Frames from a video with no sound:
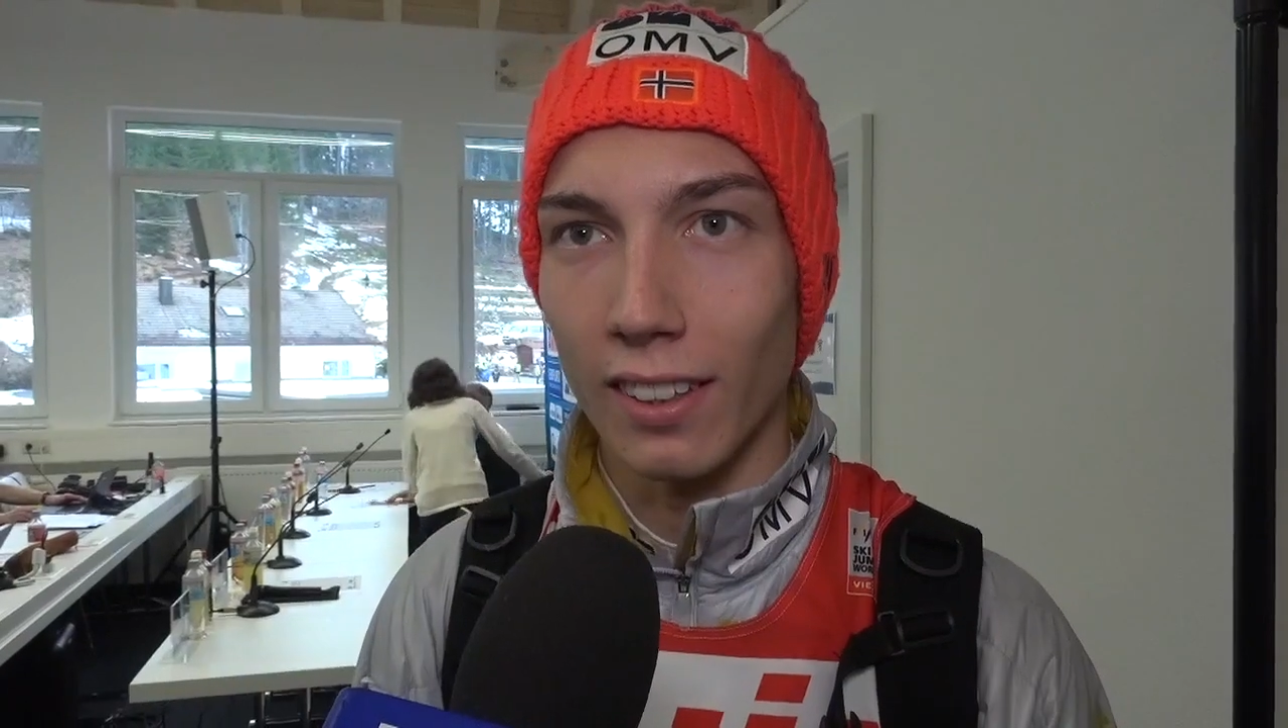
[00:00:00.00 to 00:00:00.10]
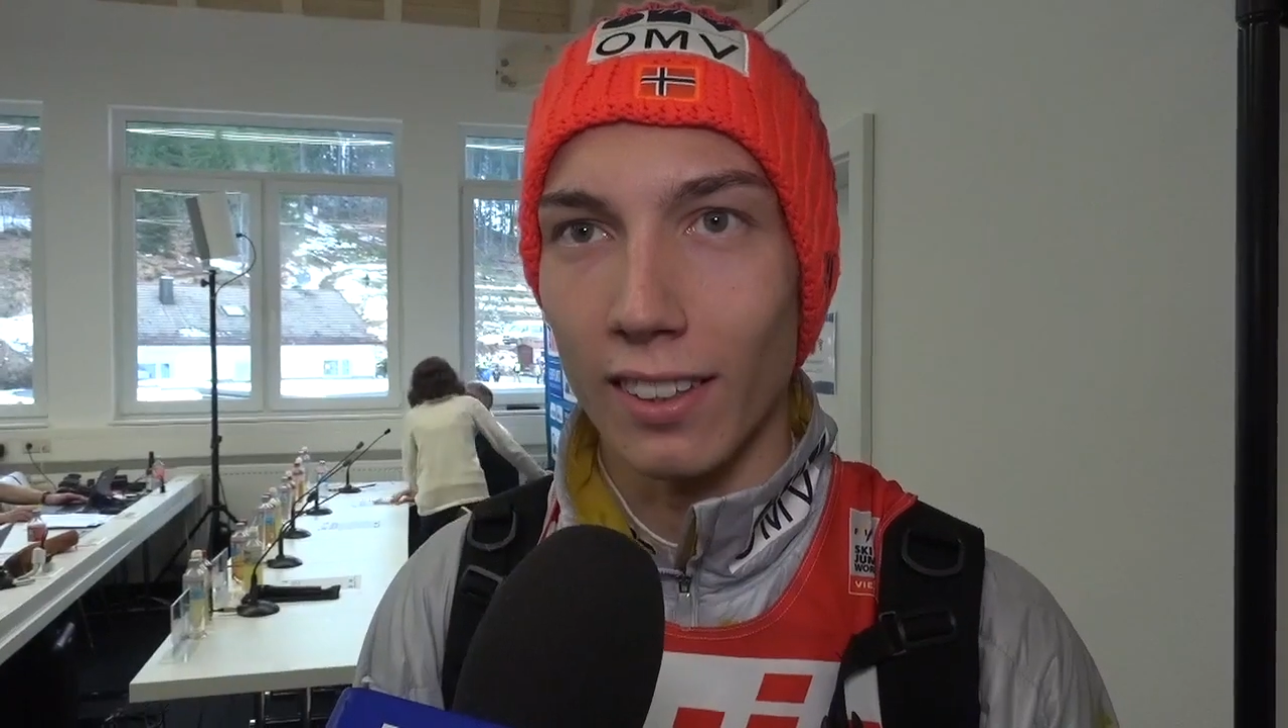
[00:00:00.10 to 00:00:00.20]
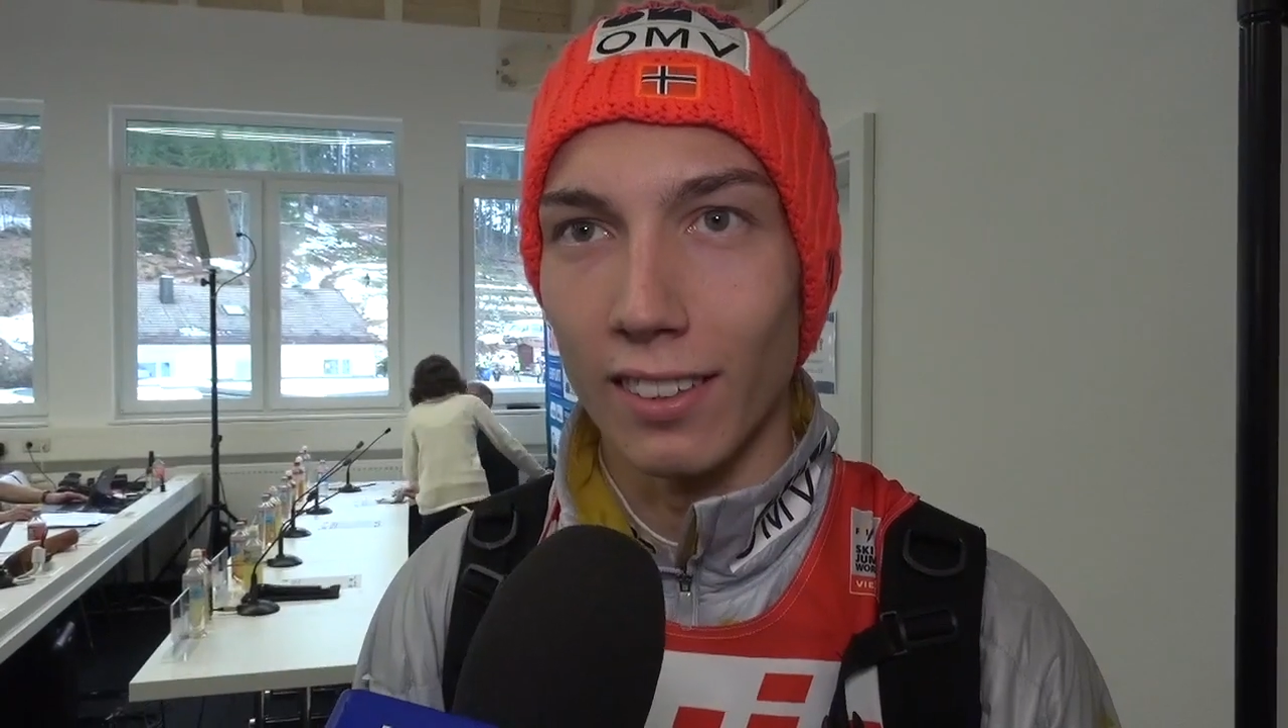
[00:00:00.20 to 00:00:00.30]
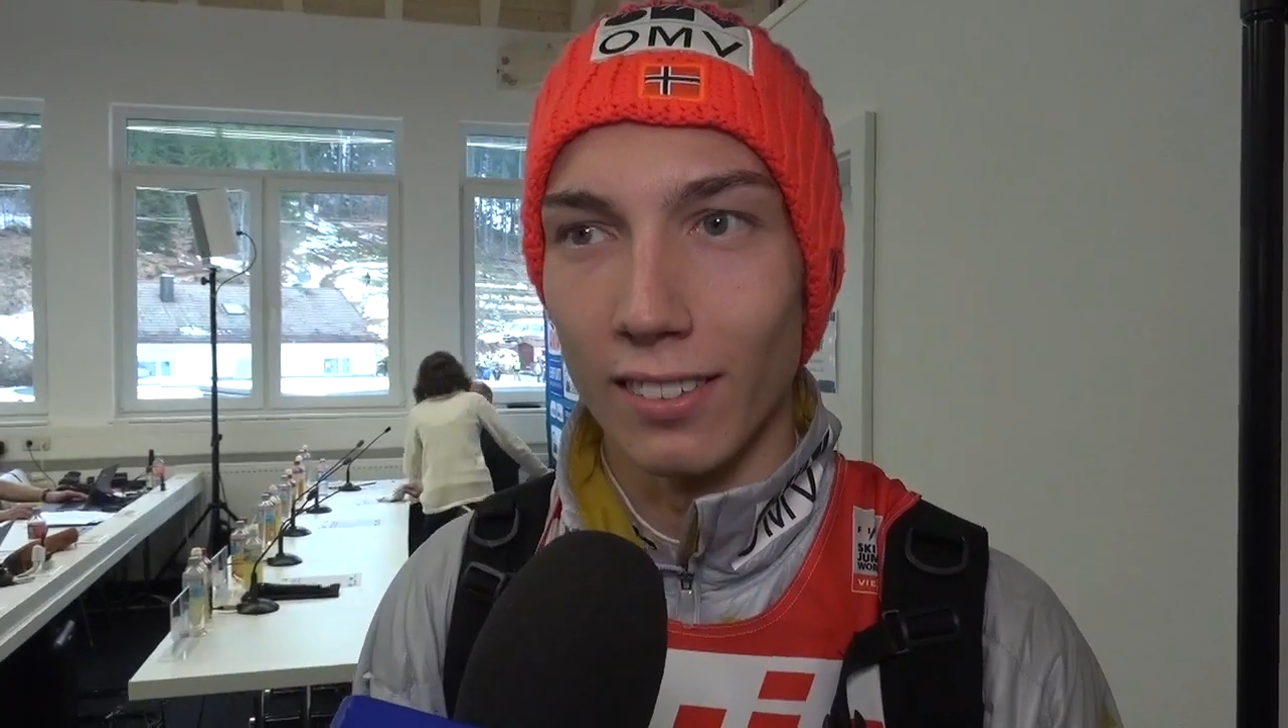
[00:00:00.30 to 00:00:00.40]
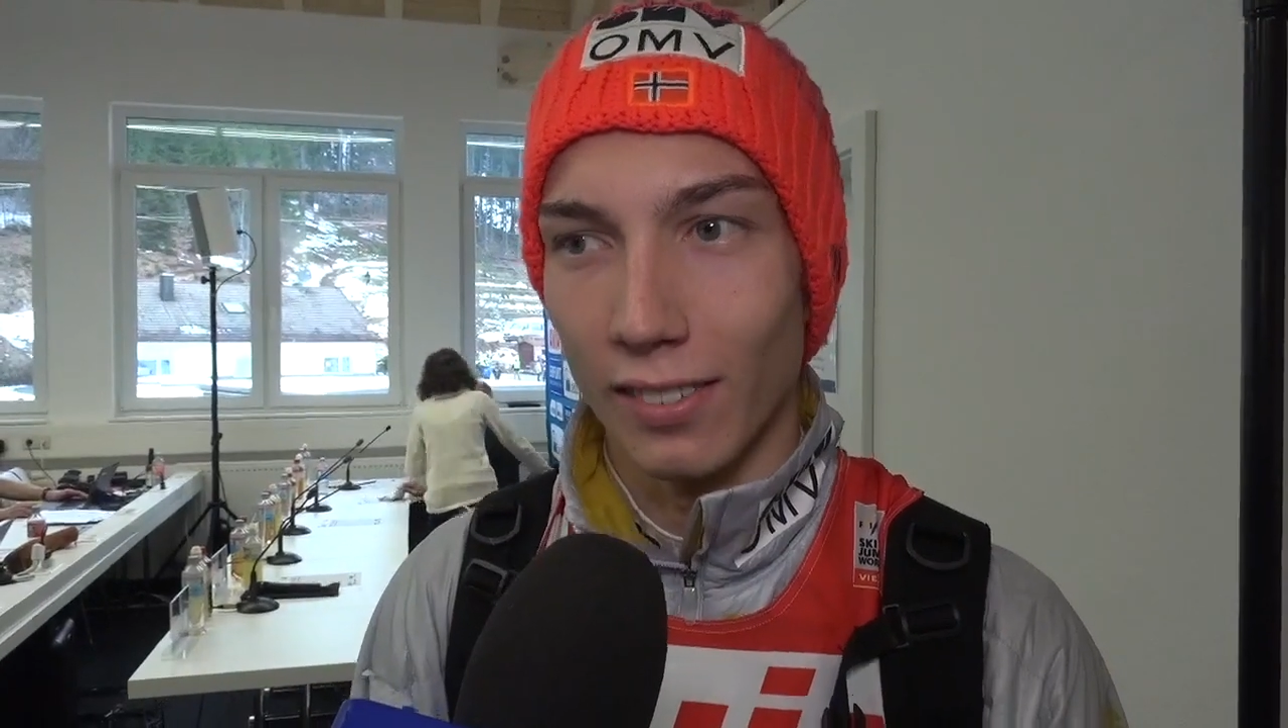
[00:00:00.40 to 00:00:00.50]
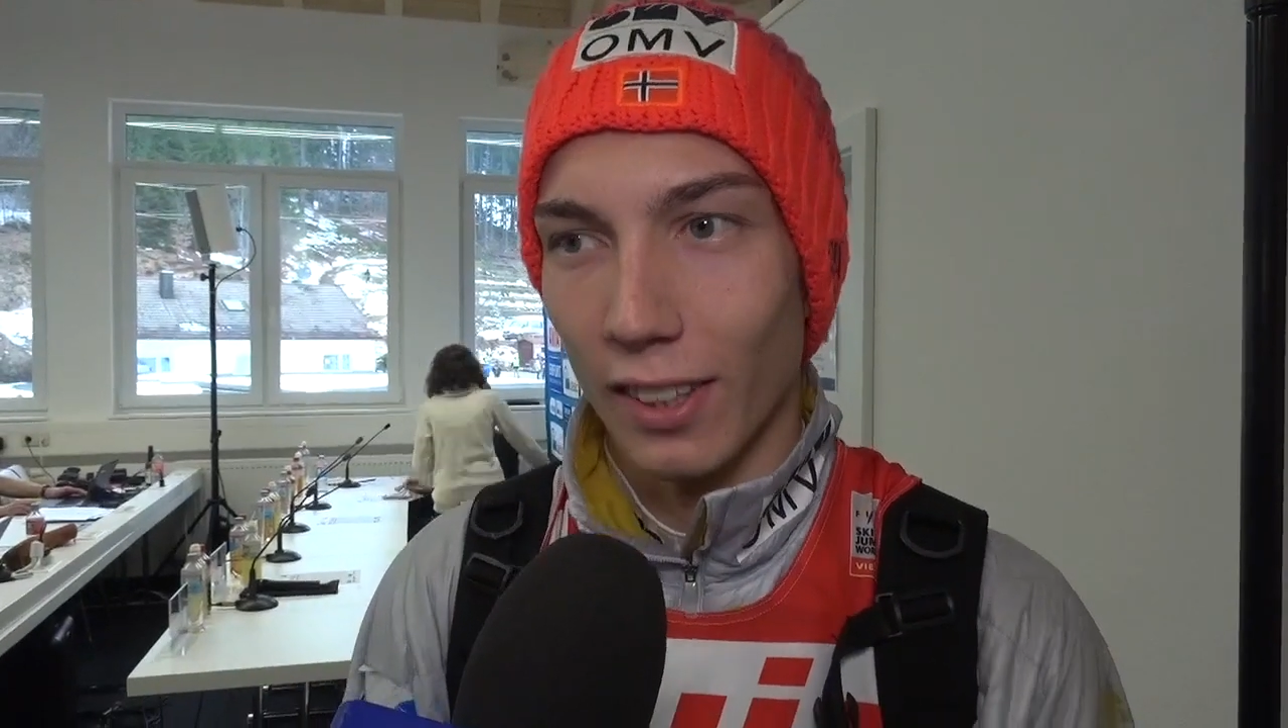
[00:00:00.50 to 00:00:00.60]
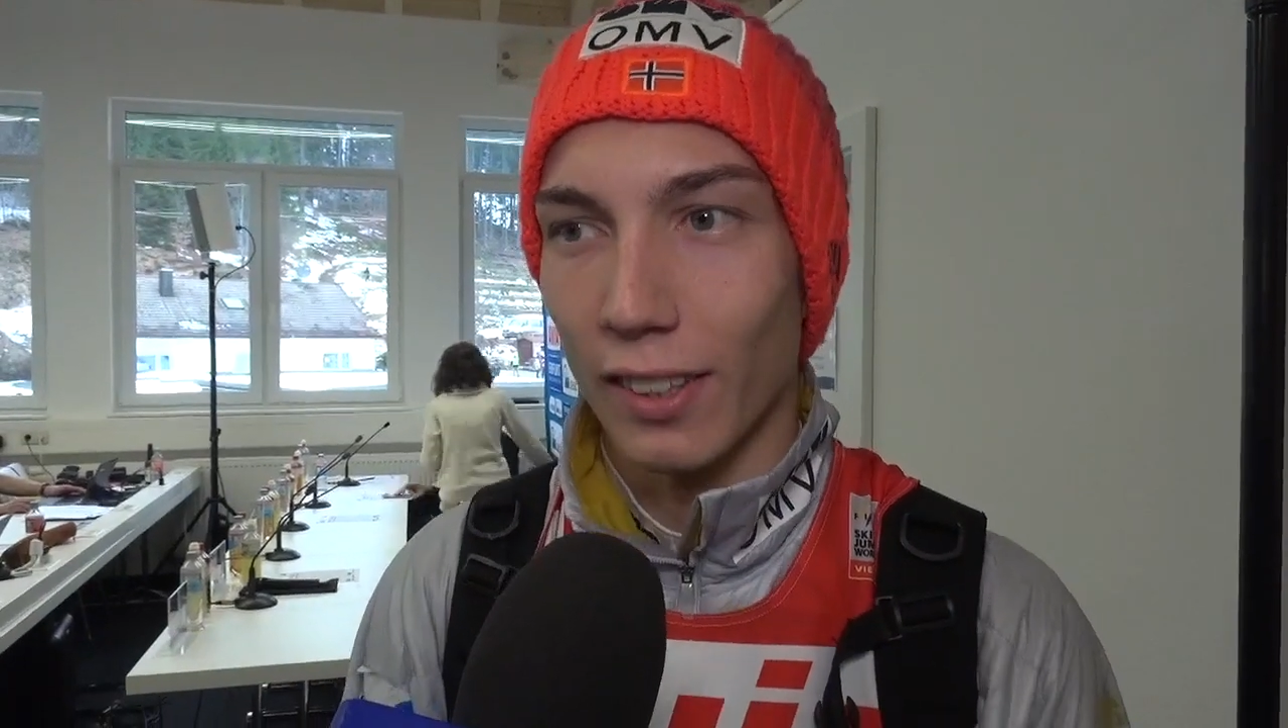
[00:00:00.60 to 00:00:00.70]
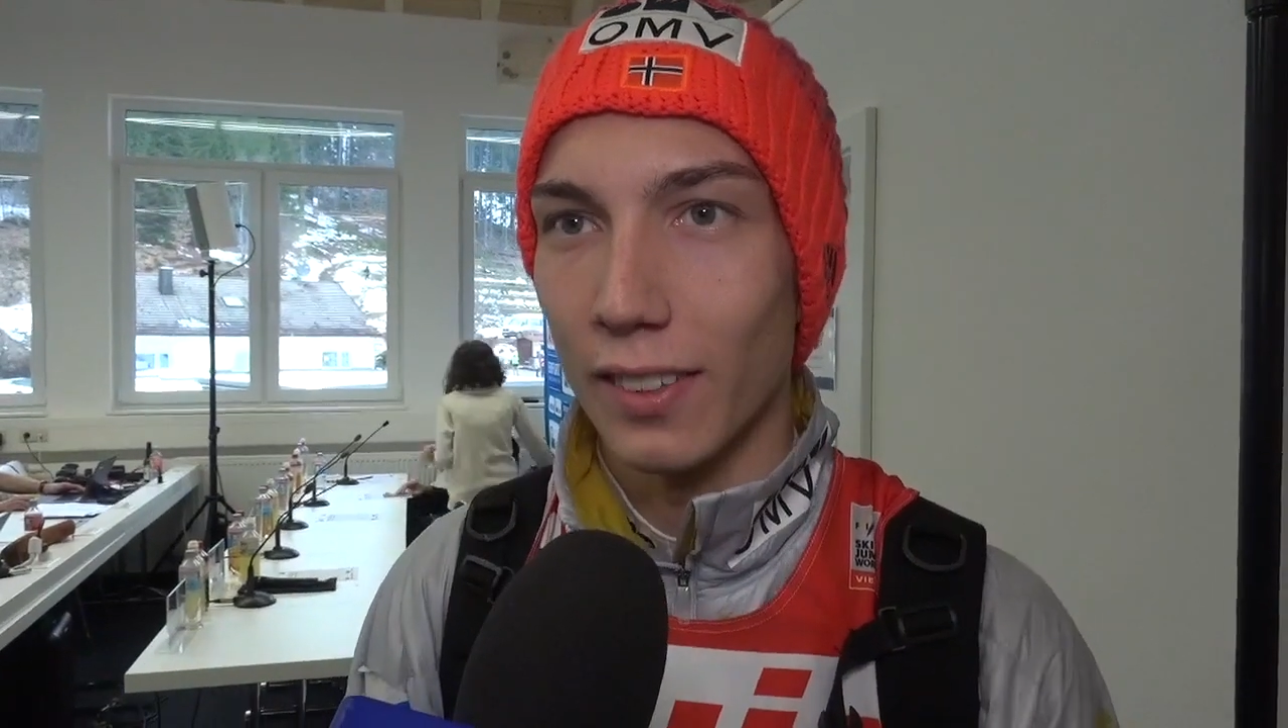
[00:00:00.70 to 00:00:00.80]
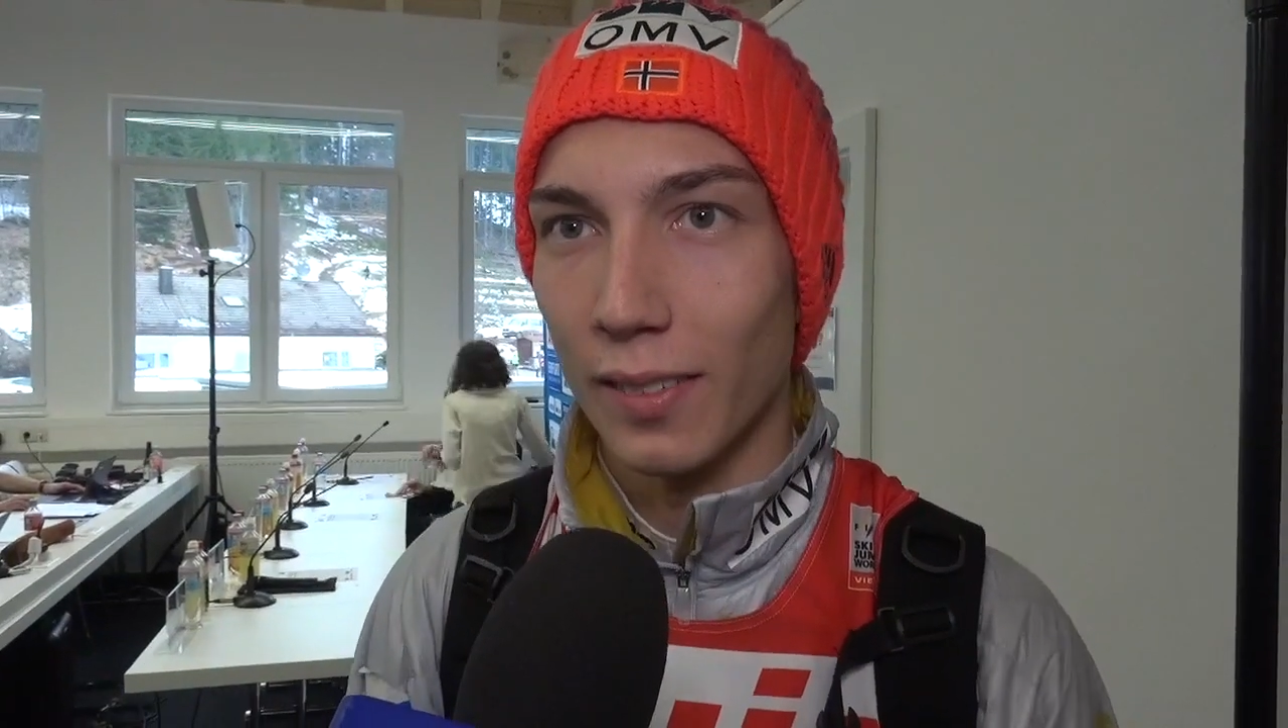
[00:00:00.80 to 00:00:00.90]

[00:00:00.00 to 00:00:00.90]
Uh, yeah.